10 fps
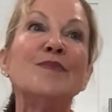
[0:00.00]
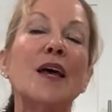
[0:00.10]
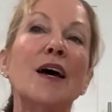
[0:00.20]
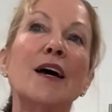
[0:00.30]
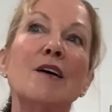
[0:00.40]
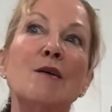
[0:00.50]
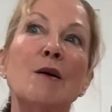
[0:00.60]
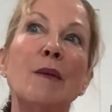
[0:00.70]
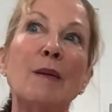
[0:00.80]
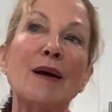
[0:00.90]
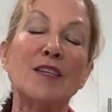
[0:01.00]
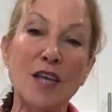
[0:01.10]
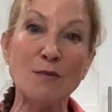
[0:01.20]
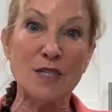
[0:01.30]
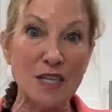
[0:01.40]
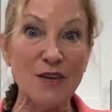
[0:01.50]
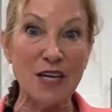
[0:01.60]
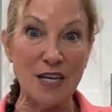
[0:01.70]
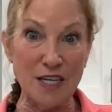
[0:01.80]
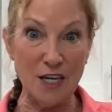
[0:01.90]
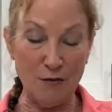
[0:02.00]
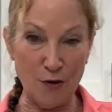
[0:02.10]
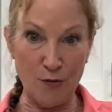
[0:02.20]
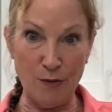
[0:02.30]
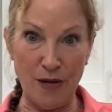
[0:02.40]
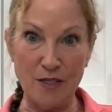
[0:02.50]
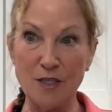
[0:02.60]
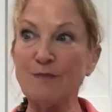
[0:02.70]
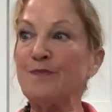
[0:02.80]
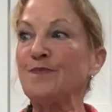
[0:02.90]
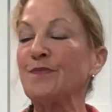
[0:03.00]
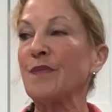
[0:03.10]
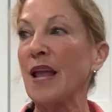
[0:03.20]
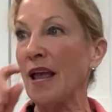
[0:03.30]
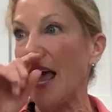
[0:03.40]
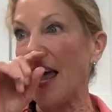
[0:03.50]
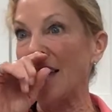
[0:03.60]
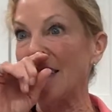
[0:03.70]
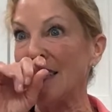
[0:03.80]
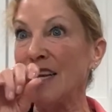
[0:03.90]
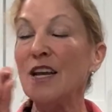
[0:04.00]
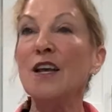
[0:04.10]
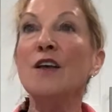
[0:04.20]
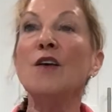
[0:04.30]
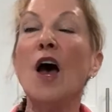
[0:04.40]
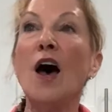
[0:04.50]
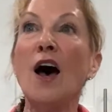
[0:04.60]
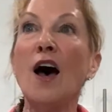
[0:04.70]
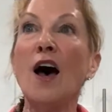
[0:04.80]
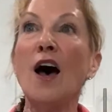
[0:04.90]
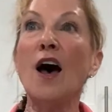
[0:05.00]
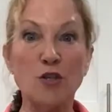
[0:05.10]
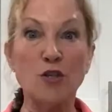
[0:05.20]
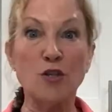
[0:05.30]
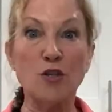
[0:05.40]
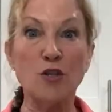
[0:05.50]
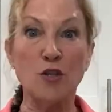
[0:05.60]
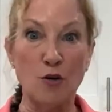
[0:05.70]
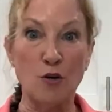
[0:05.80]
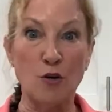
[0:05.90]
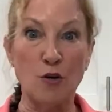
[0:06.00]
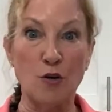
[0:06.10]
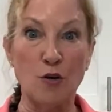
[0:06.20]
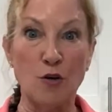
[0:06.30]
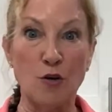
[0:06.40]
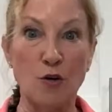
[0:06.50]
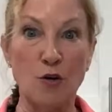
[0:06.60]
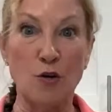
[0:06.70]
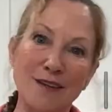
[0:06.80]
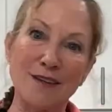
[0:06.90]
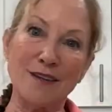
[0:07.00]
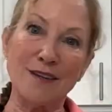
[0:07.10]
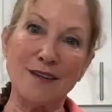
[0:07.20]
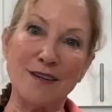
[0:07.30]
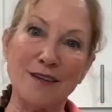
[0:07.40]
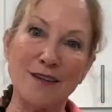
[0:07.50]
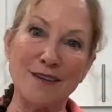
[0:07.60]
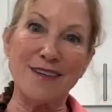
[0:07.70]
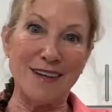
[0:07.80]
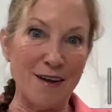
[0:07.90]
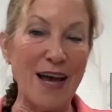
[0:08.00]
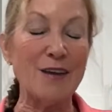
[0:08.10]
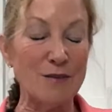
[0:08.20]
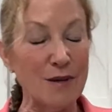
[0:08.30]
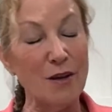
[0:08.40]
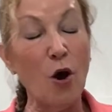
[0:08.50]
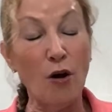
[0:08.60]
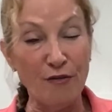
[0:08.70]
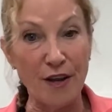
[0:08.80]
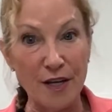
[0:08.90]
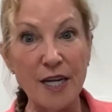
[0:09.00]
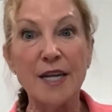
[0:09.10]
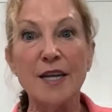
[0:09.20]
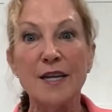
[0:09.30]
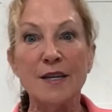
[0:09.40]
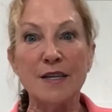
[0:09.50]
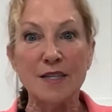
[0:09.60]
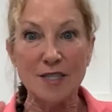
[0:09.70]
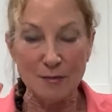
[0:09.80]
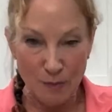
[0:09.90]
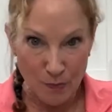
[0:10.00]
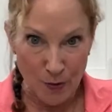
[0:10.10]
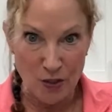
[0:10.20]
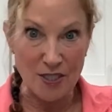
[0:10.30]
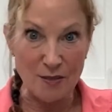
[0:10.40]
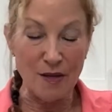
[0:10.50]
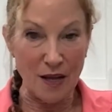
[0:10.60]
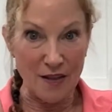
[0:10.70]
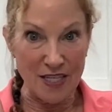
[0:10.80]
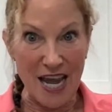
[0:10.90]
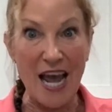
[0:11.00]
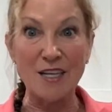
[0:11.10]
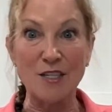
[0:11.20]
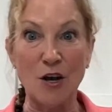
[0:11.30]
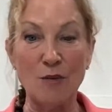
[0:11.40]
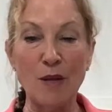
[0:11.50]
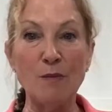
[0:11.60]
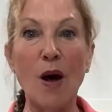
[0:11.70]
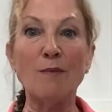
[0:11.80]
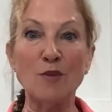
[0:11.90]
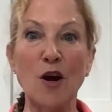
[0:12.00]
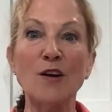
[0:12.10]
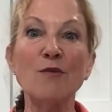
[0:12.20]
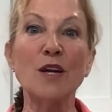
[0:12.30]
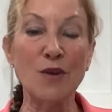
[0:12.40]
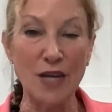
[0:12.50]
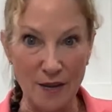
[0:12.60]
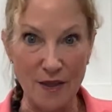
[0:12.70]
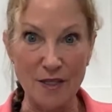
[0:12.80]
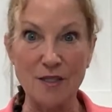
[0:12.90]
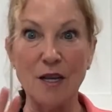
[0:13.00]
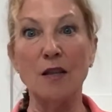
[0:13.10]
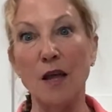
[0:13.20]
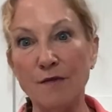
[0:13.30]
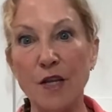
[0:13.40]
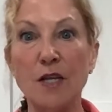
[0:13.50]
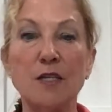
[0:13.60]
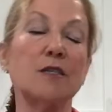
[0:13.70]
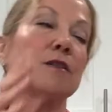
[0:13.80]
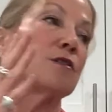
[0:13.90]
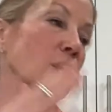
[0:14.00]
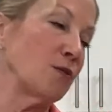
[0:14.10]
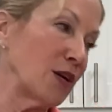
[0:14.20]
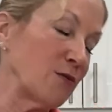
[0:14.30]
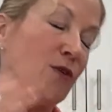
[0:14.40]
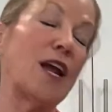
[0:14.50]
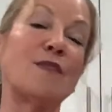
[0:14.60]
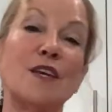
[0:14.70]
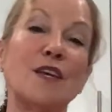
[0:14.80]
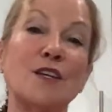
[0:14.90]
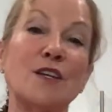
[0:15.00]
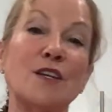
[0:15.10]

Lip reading: And my son was living in India for 3 months, and he also fell in love with it. And so he often puts the task on me, Mom, try to recreate this. I love this, try to recreate this. So